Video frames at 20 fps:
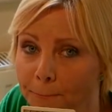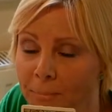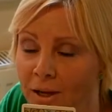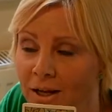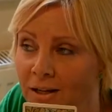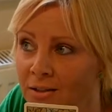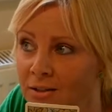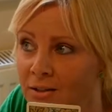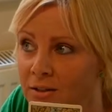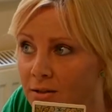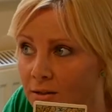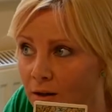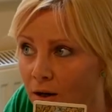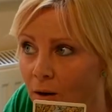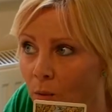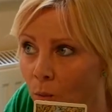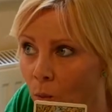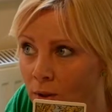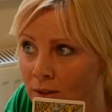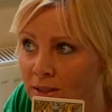And it's,
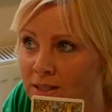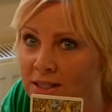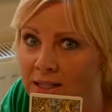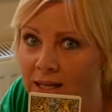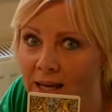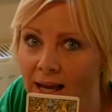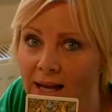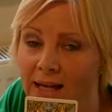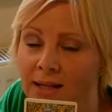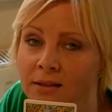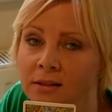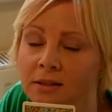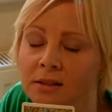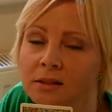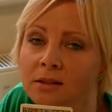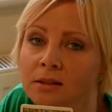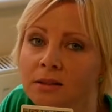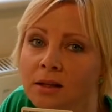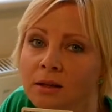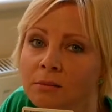once again, it's
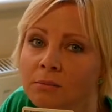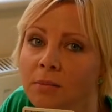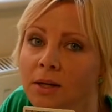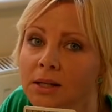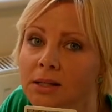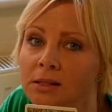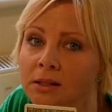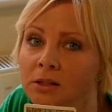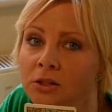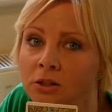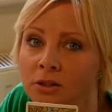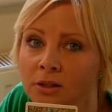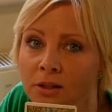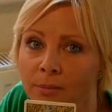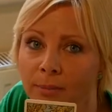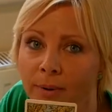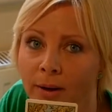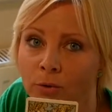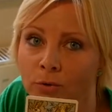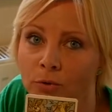the same message. It's
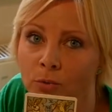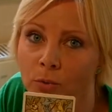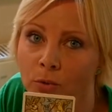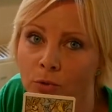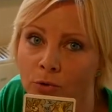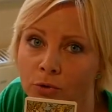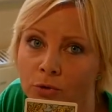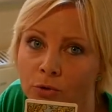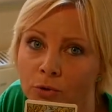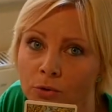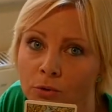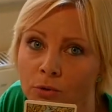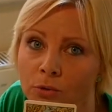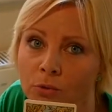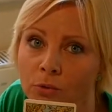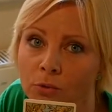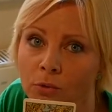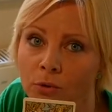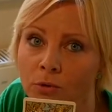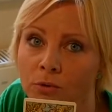about what you
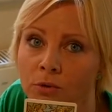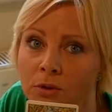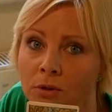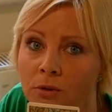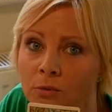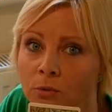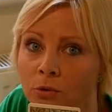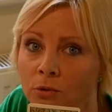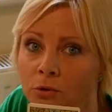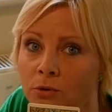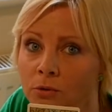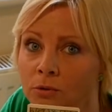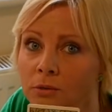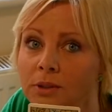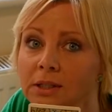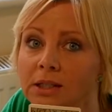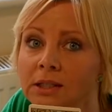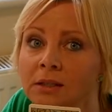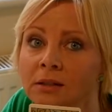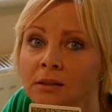want and what you
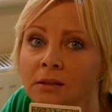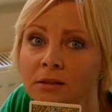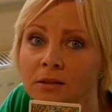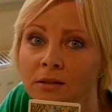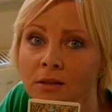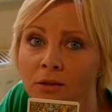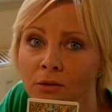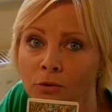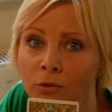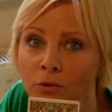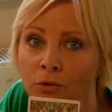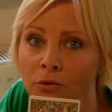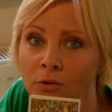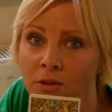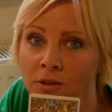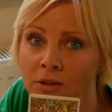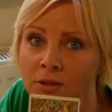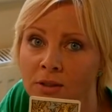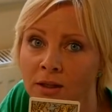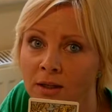need. They're not
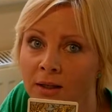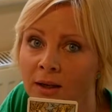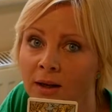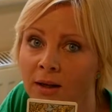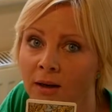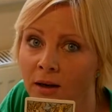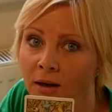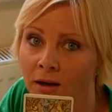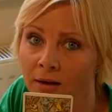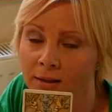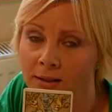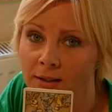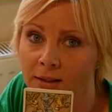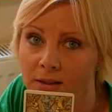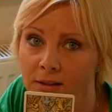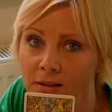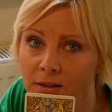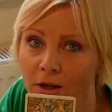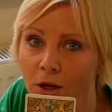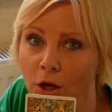necessarily
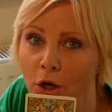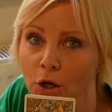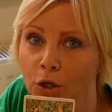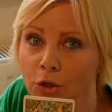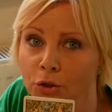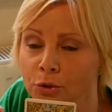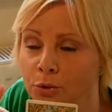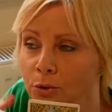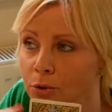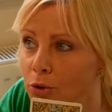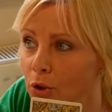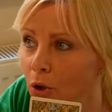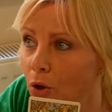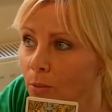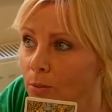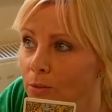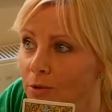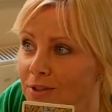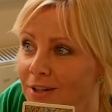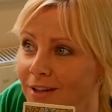aligned. So it's
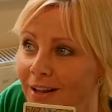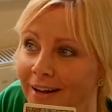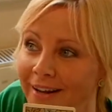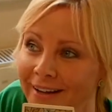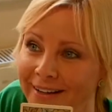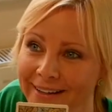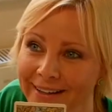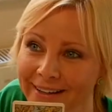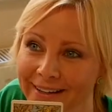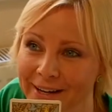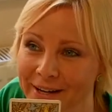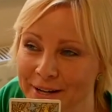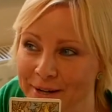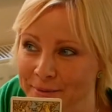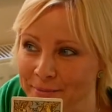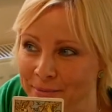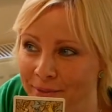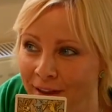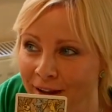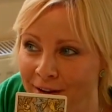almost like
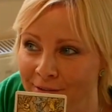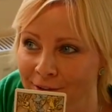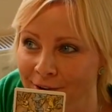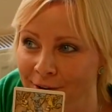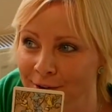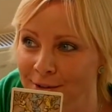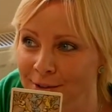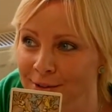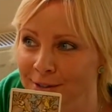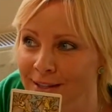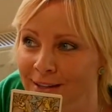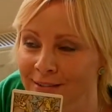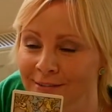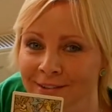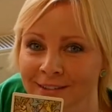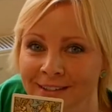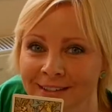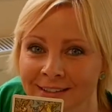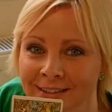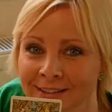life going to give
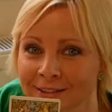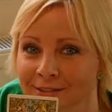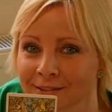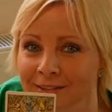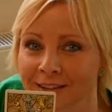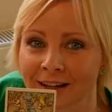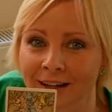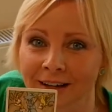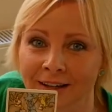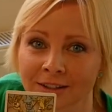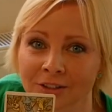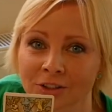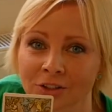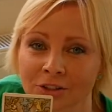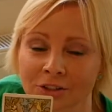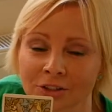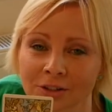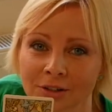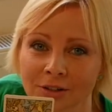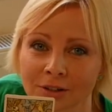you the little
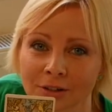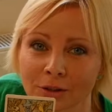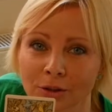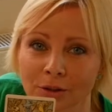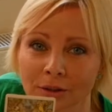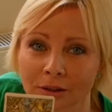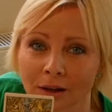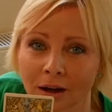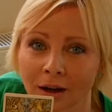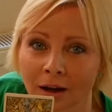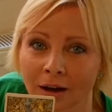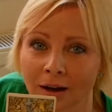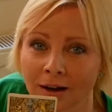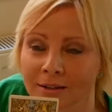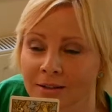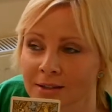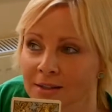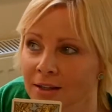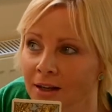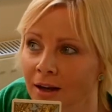nudge
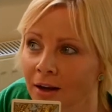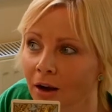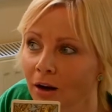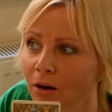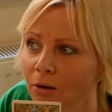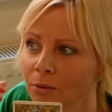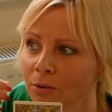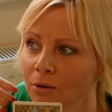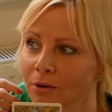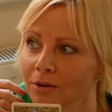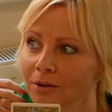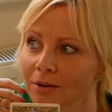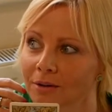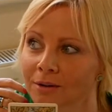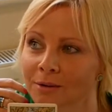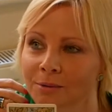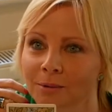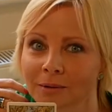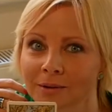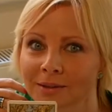and say, oh,
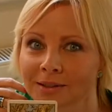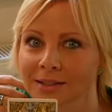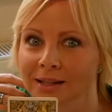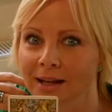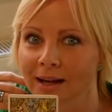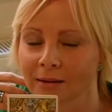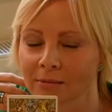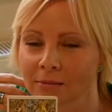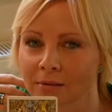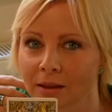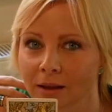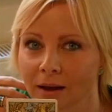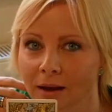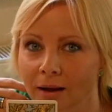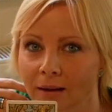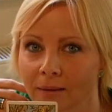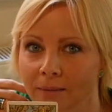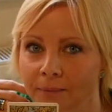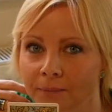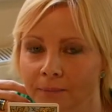look, what is out
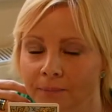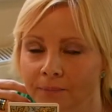there?